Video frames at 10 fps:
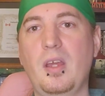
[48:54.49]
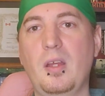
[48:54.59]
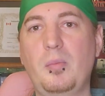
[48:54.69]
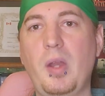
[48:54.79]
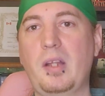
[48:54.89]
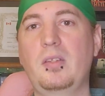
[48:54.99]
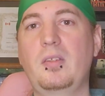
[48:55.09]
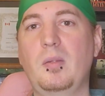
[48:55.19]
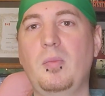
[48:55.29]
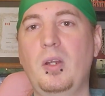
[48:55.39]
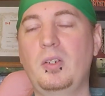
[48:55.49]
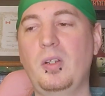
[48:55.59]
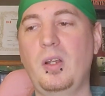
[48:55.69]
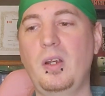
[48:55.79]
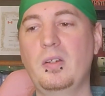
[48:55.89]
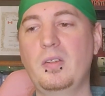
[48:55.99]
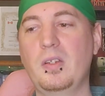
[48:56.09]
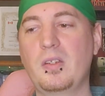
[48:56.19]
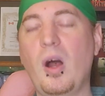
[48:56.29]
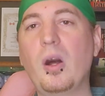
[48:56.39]
and practicing martial arts
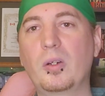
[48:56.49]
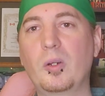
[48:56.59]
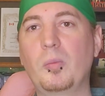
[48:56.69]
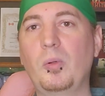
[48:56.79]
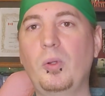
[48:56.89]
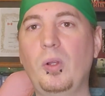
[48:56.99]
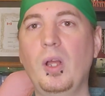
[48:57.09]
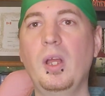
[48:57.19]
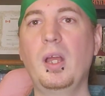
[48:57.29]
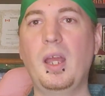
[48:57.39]
is honorable